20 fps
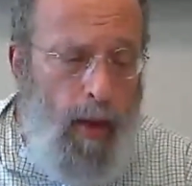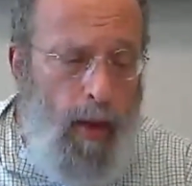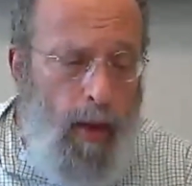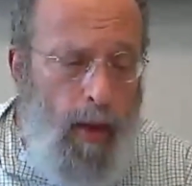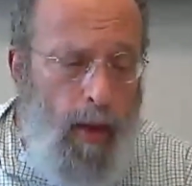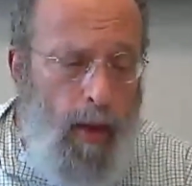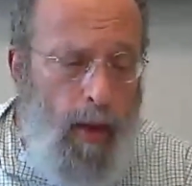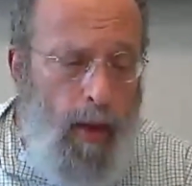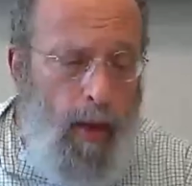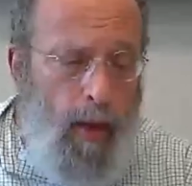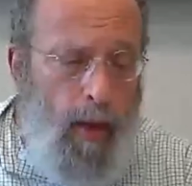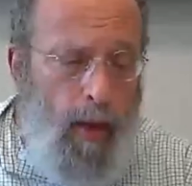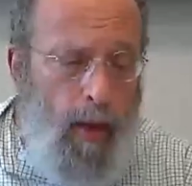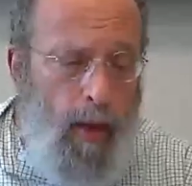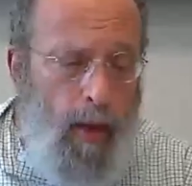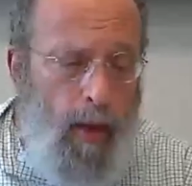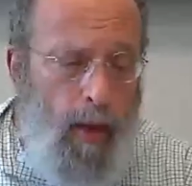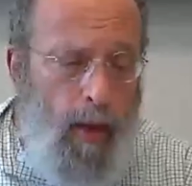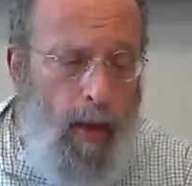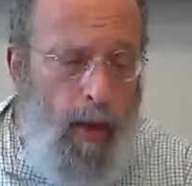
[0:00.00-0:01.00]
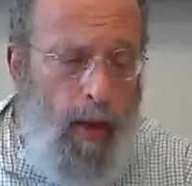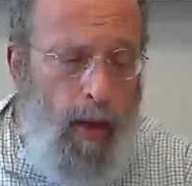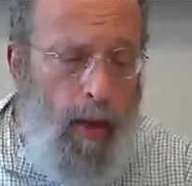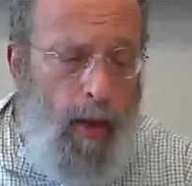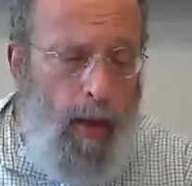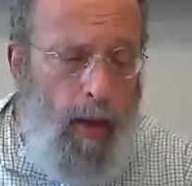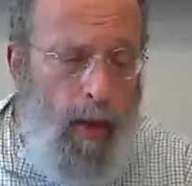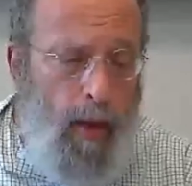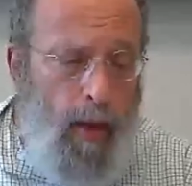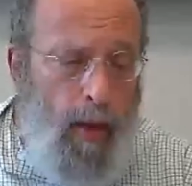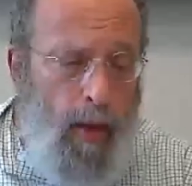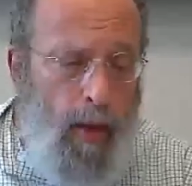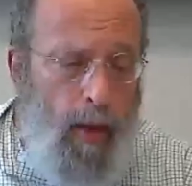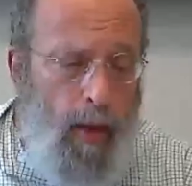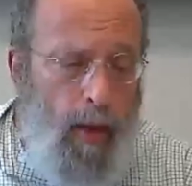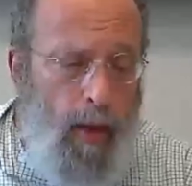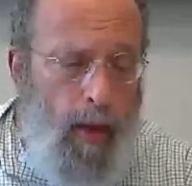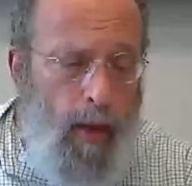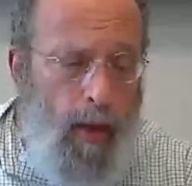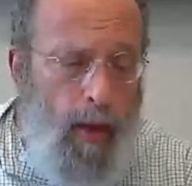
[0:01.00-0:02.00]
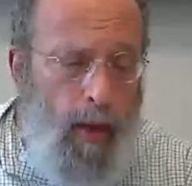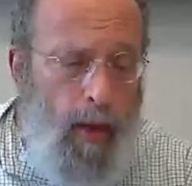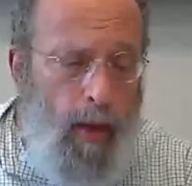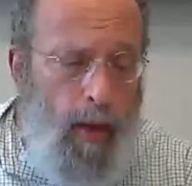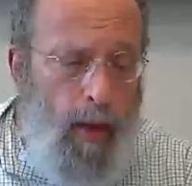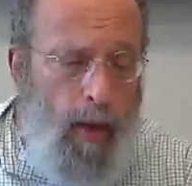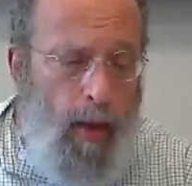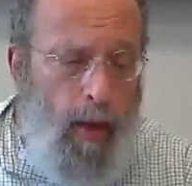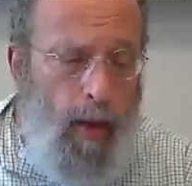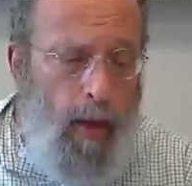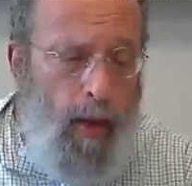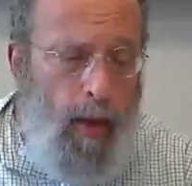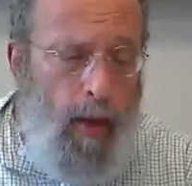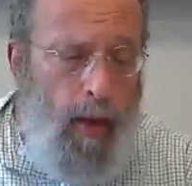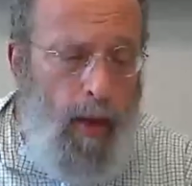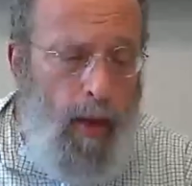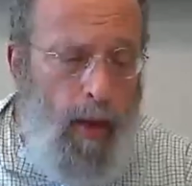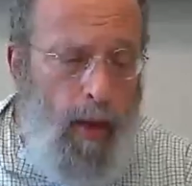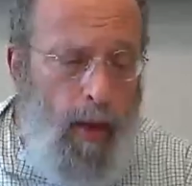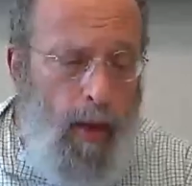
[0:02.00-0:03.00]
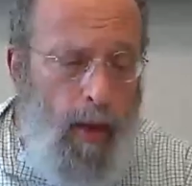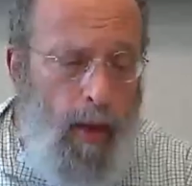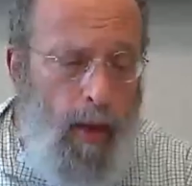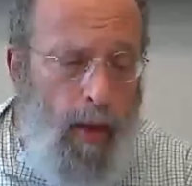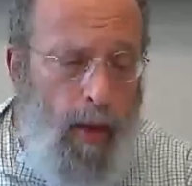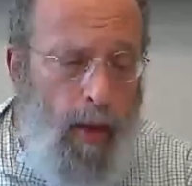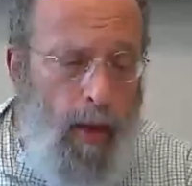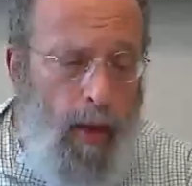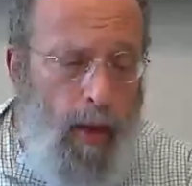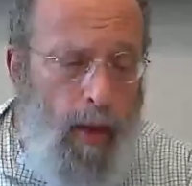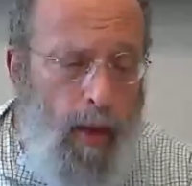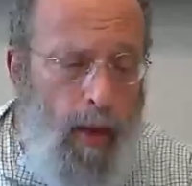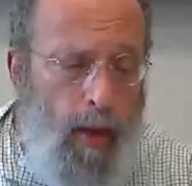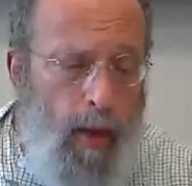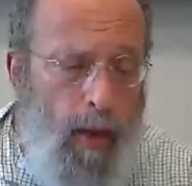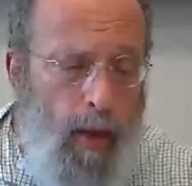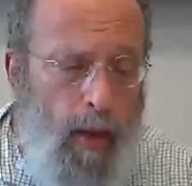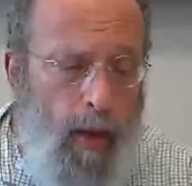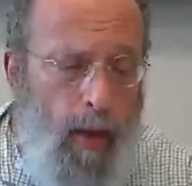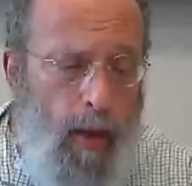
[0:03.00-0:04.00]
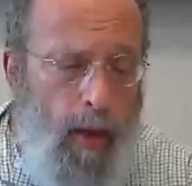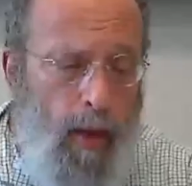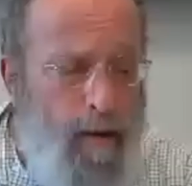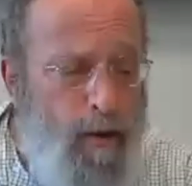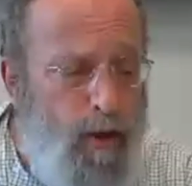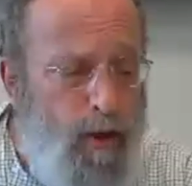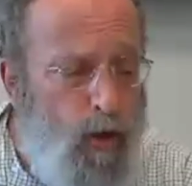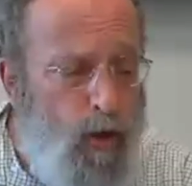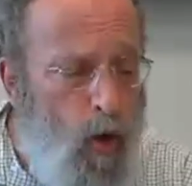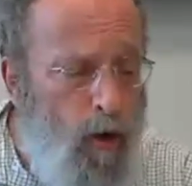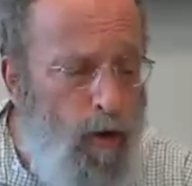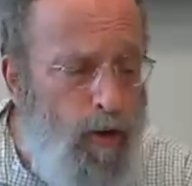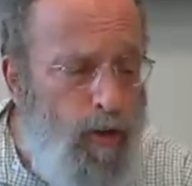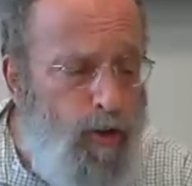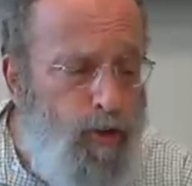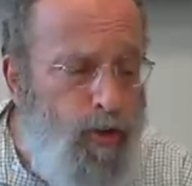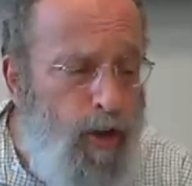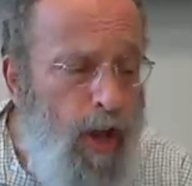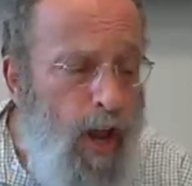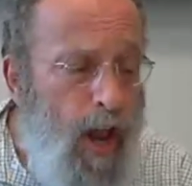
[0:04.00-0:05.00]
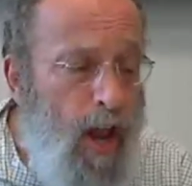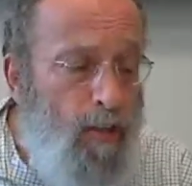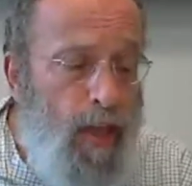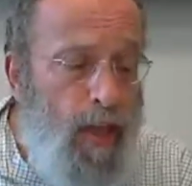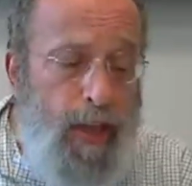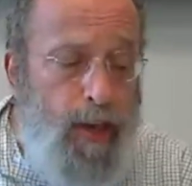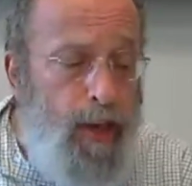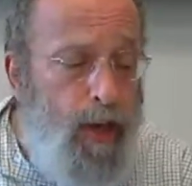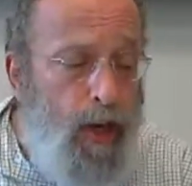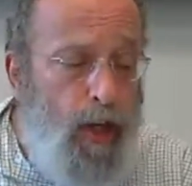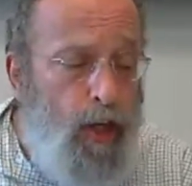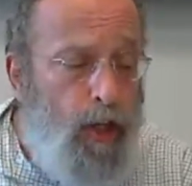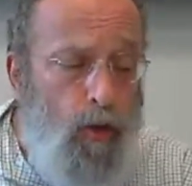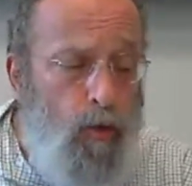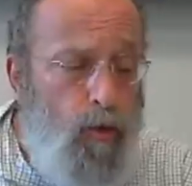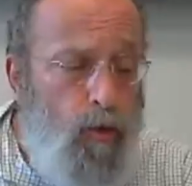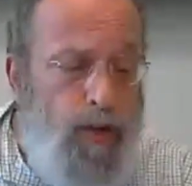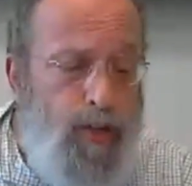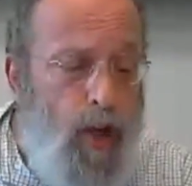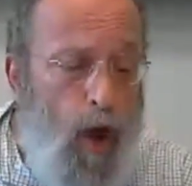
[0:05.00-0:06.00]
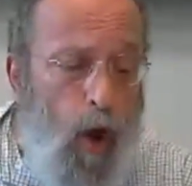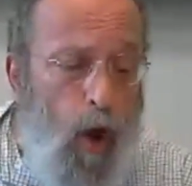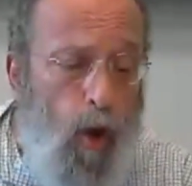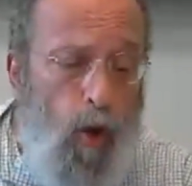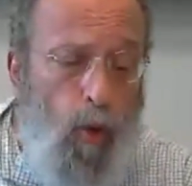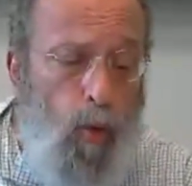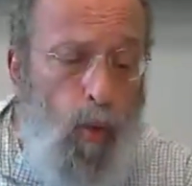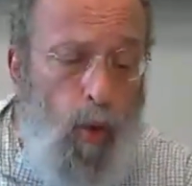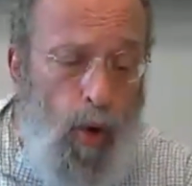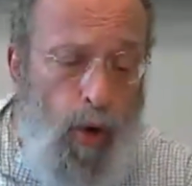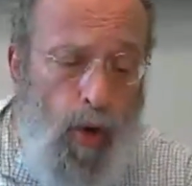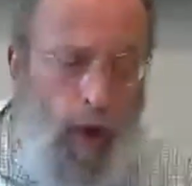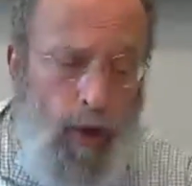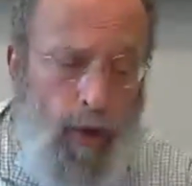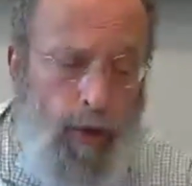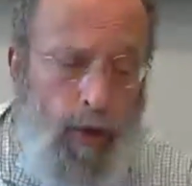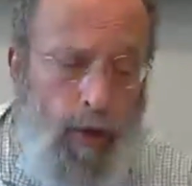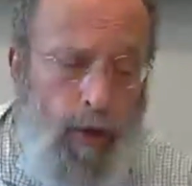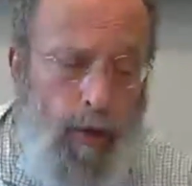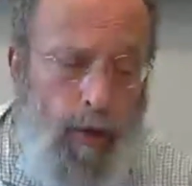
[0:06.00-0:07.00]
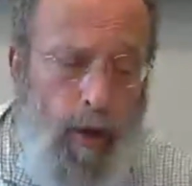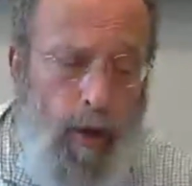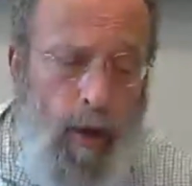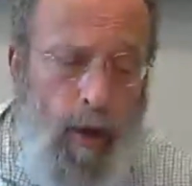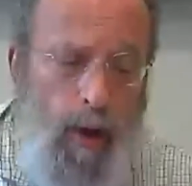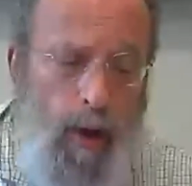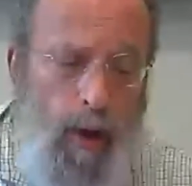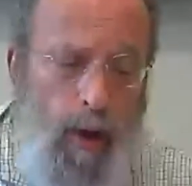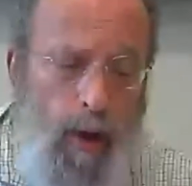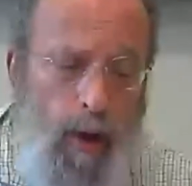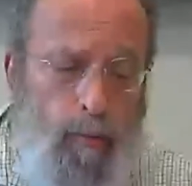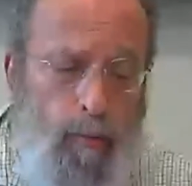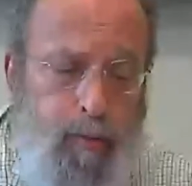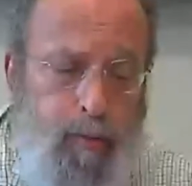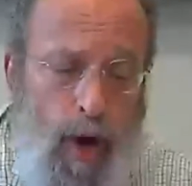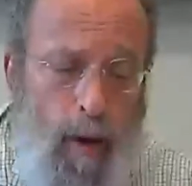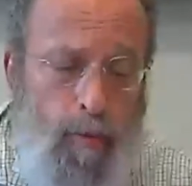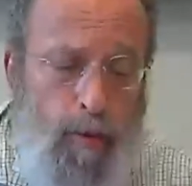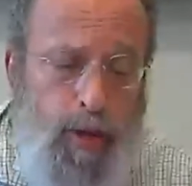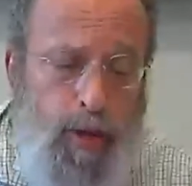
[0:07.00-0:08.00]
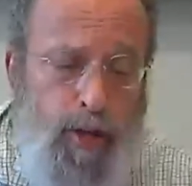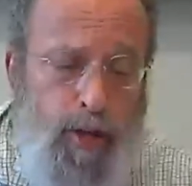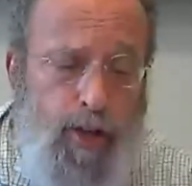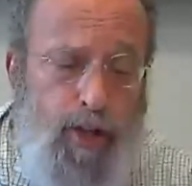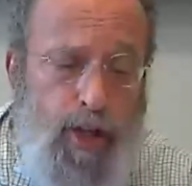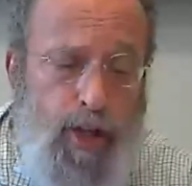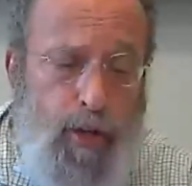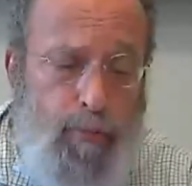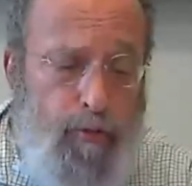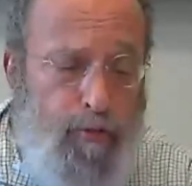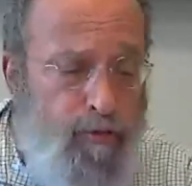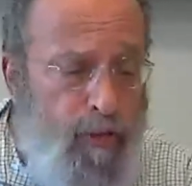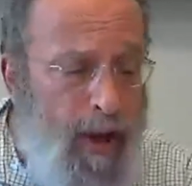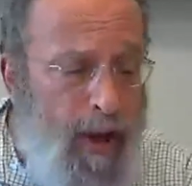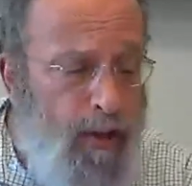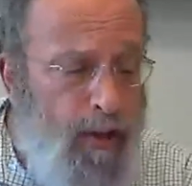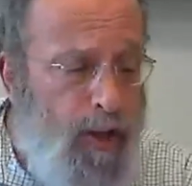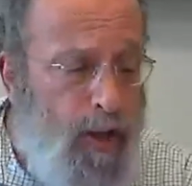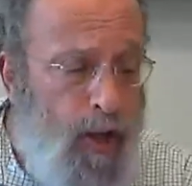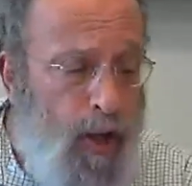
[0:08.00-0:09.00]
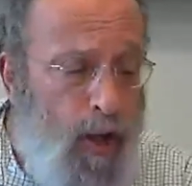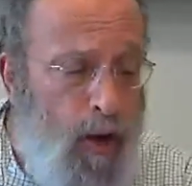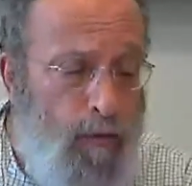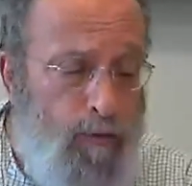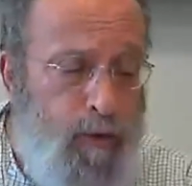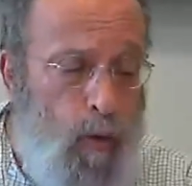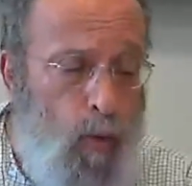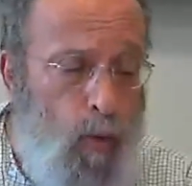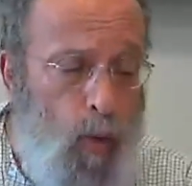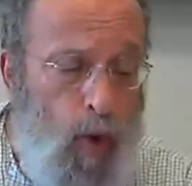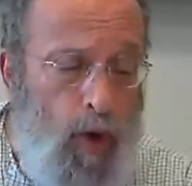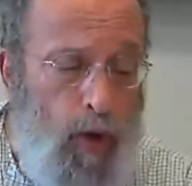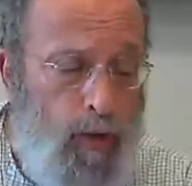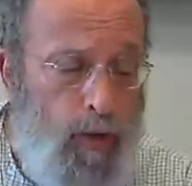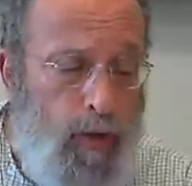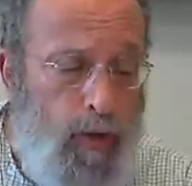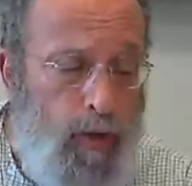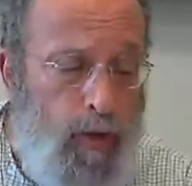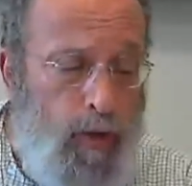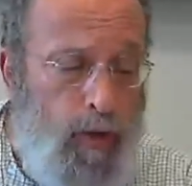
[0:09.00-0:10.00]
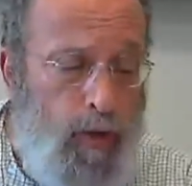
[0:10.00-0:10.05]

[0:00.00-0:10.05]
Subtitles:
How so? The rabbi says, so vast is the harmony to be created by this orchestra that it includes the whole world and promises the perfecting of the world.